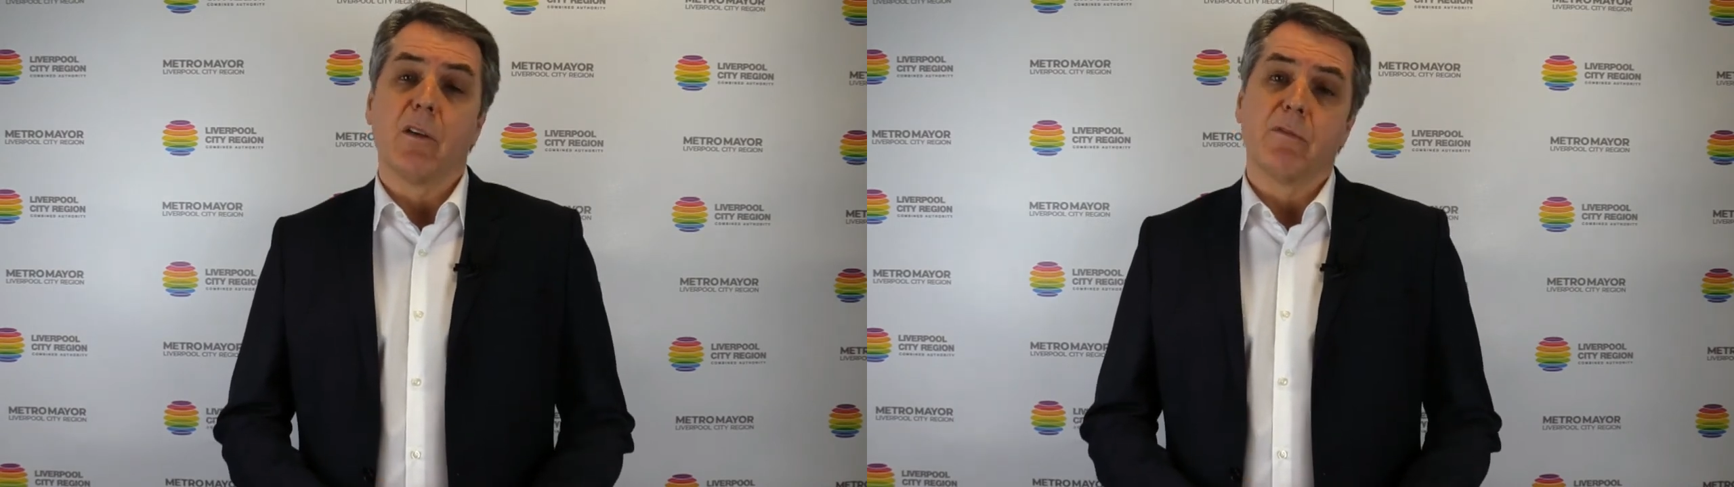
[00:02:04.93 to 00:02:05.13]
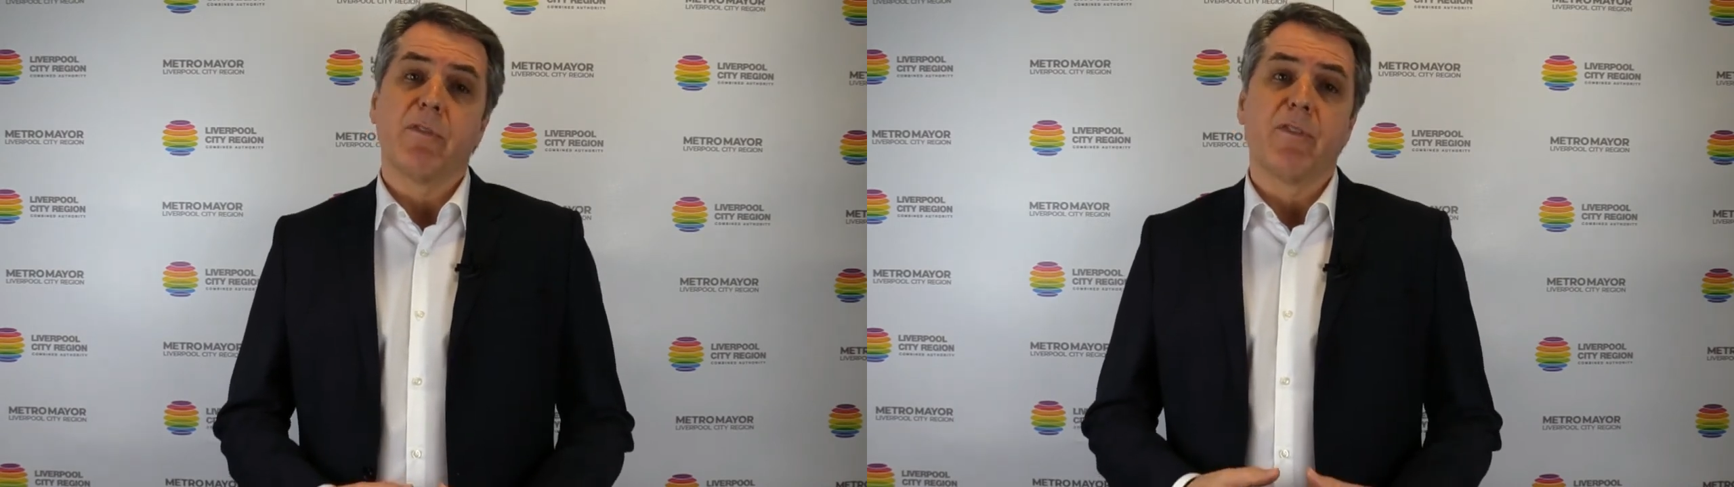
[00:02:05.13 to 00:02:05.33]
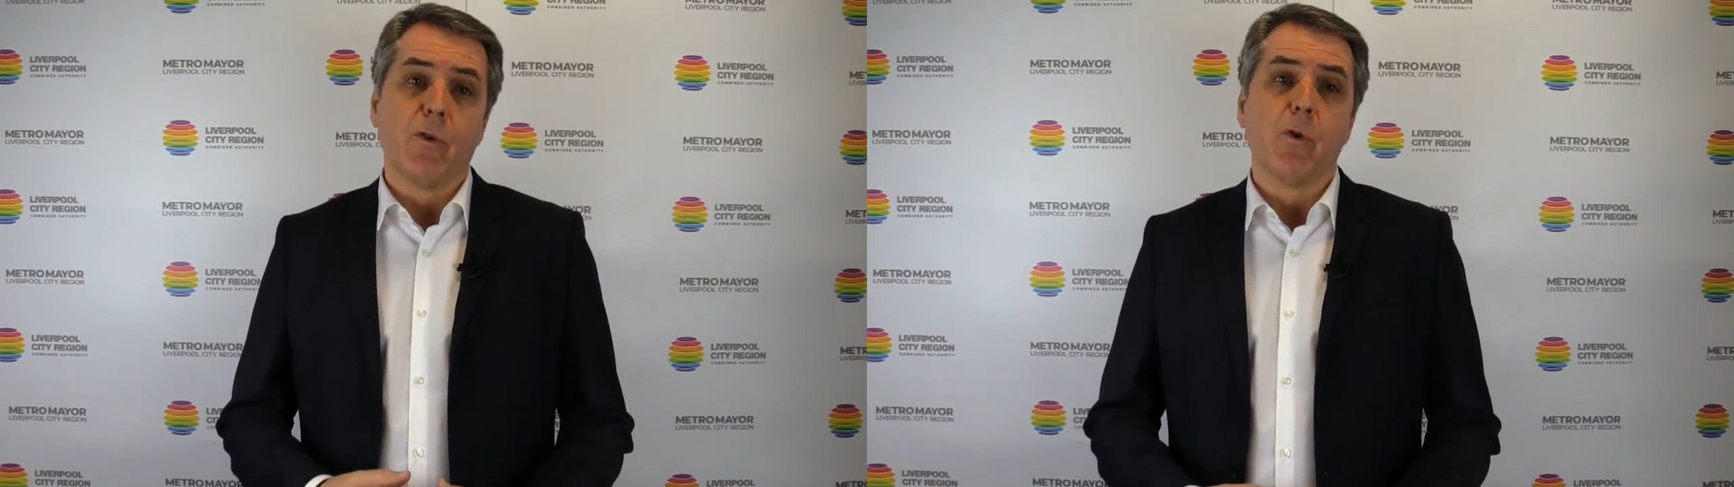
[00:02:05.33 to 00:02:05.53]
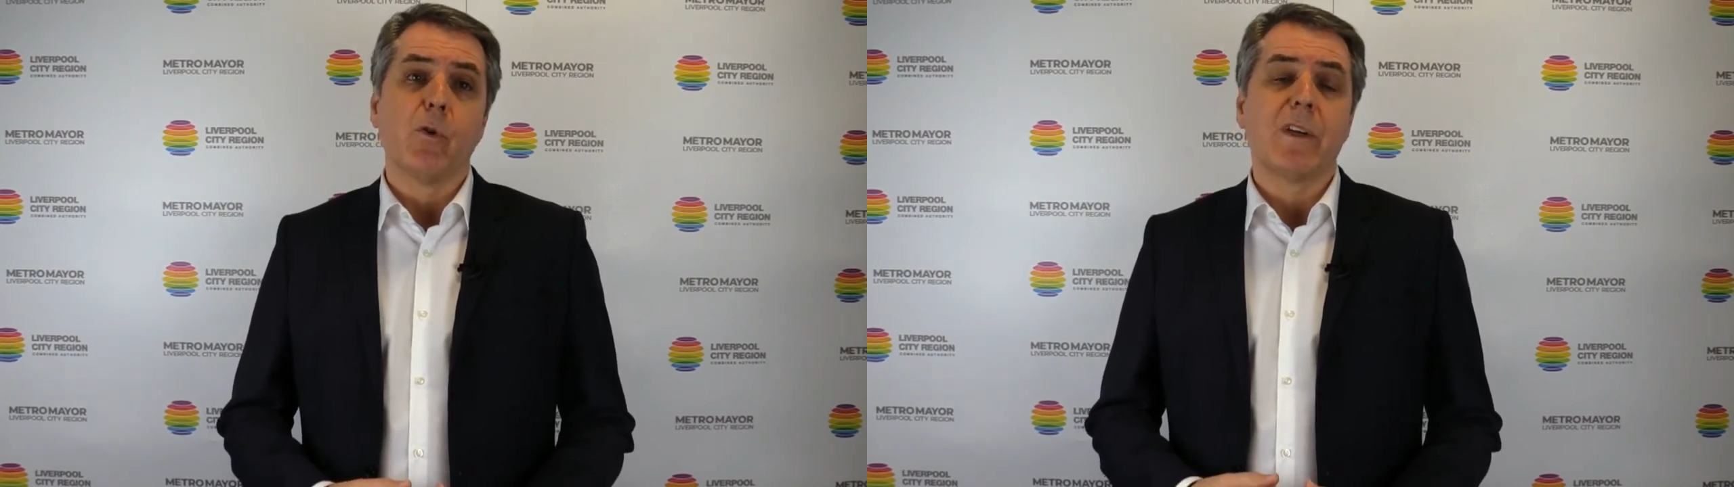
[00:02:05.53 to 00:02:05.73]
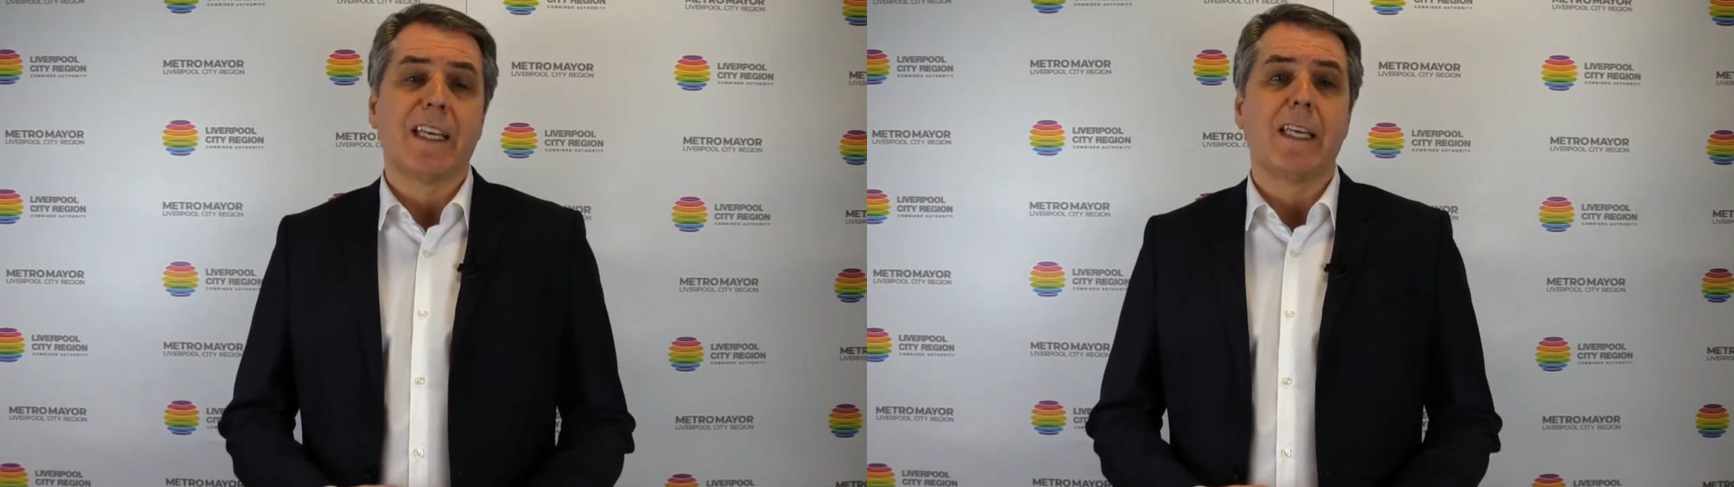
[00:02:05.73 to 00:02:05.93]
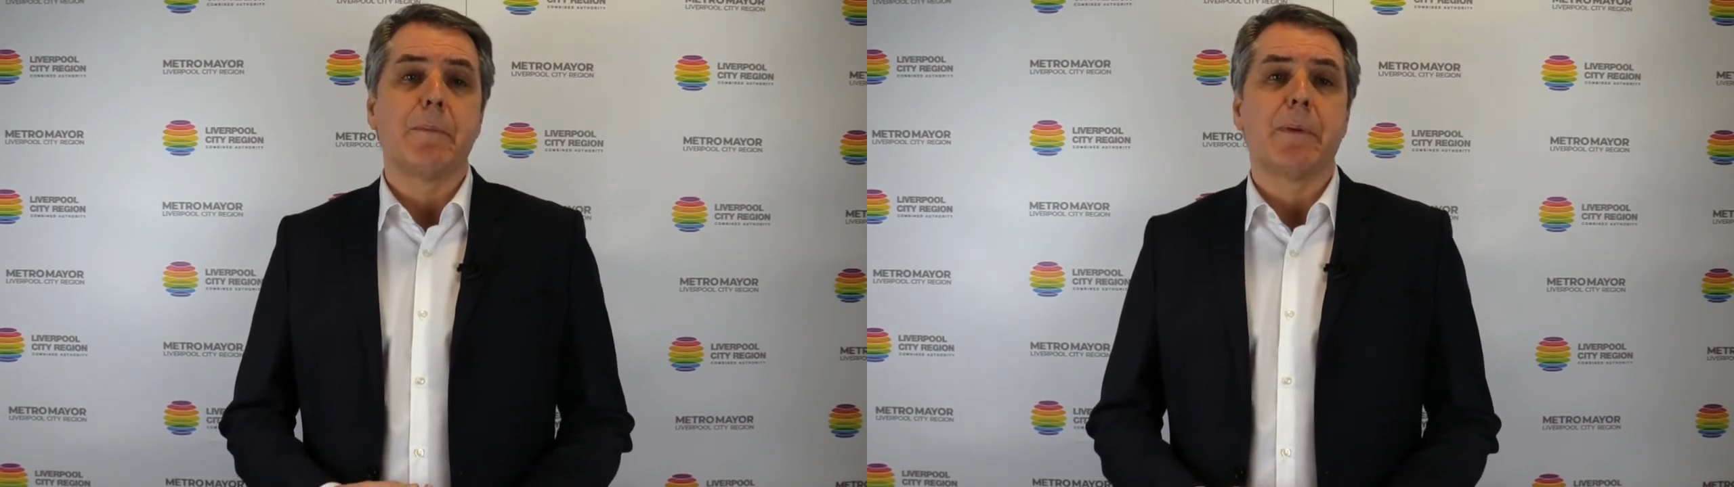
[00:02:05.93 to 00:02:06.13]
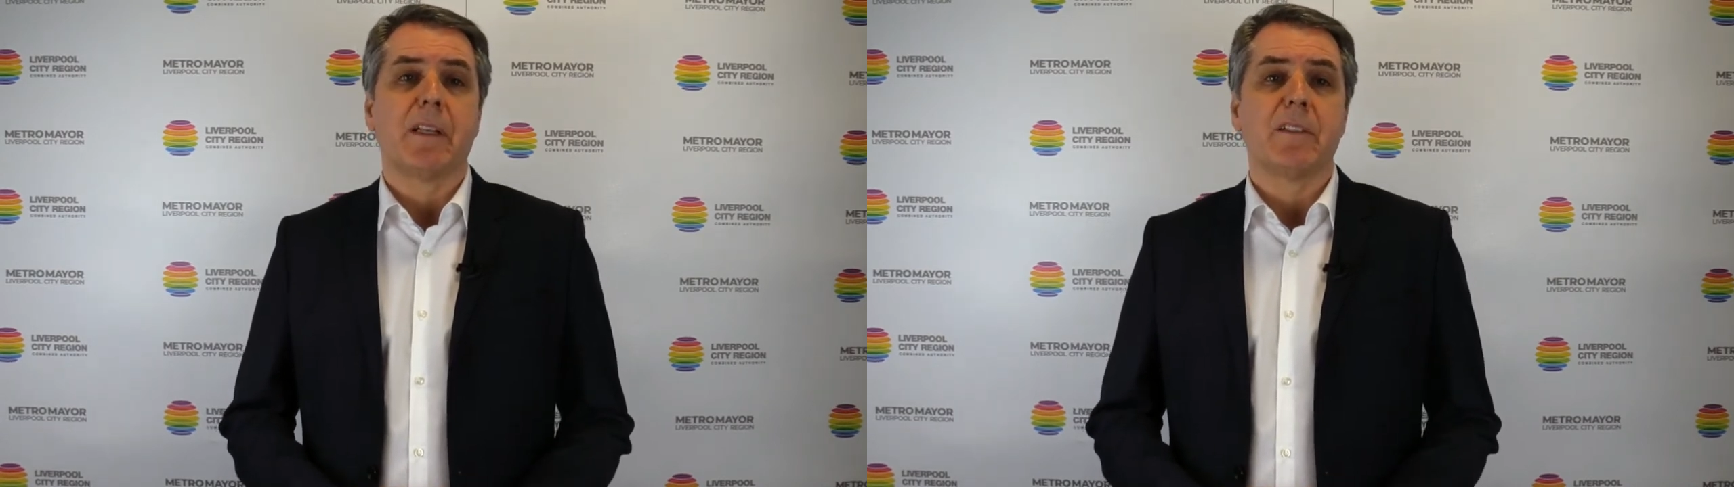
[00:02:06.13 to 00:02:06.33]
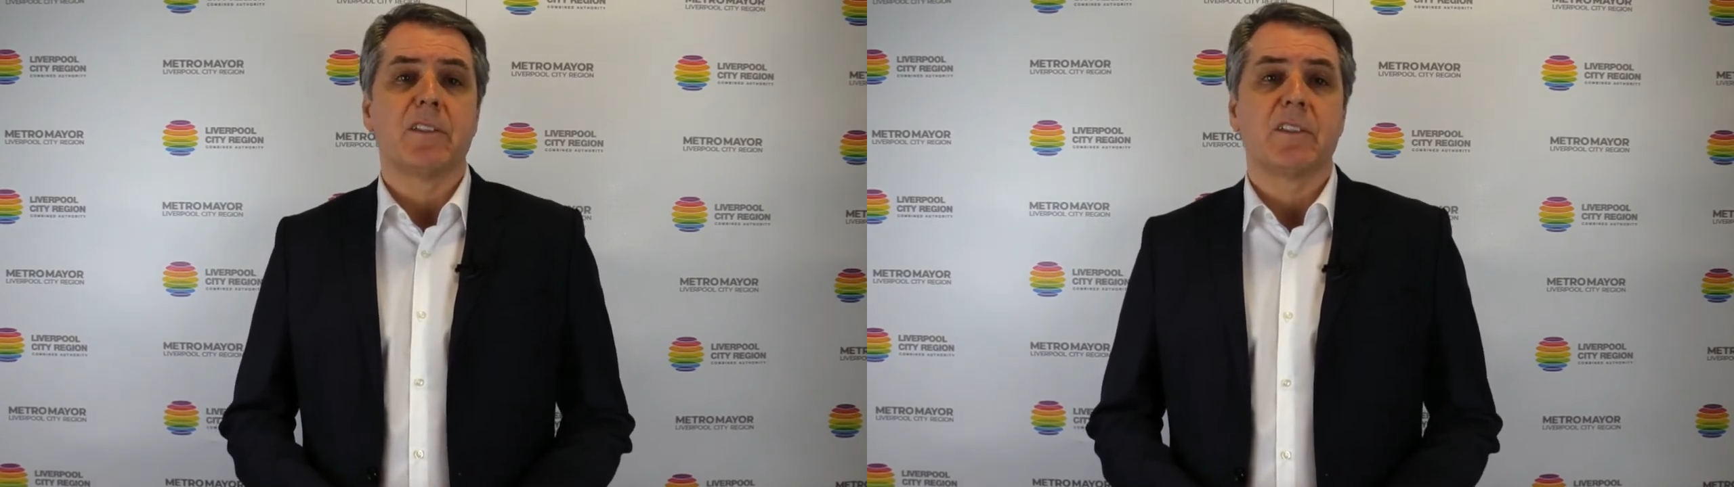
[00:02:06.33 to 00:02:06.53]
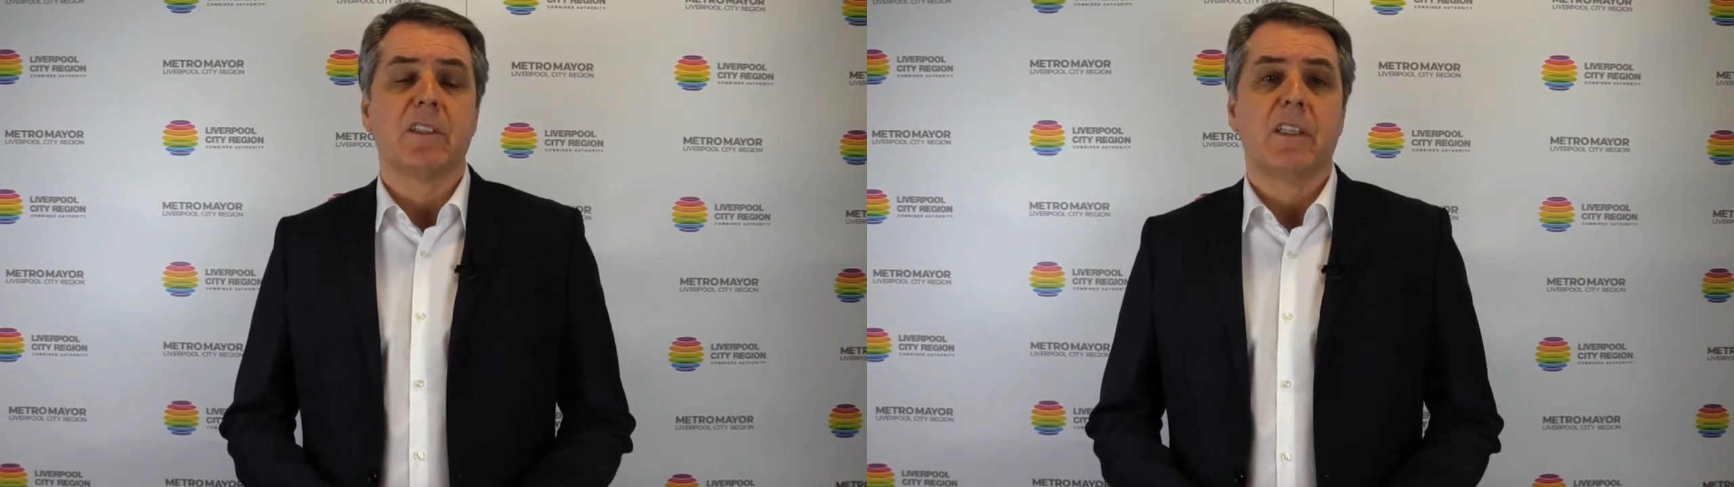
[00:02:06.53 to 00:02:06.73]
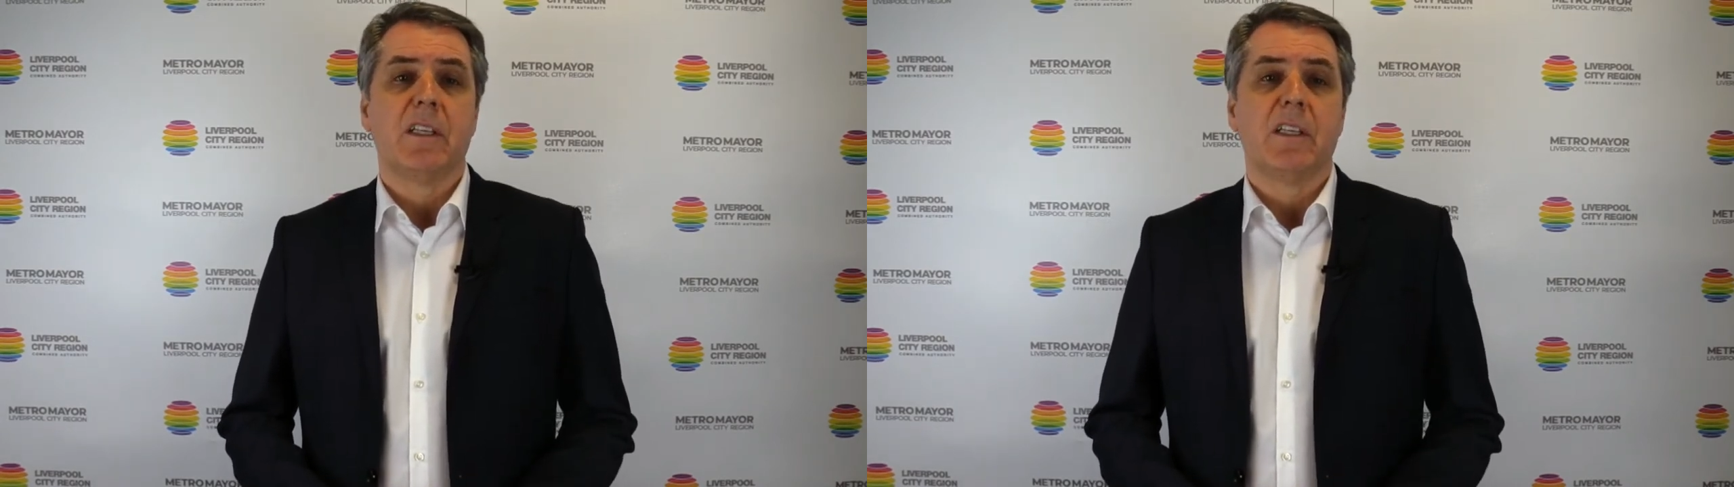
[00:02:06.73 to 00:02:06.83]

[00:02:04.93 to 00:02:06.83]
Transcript: on four key pillars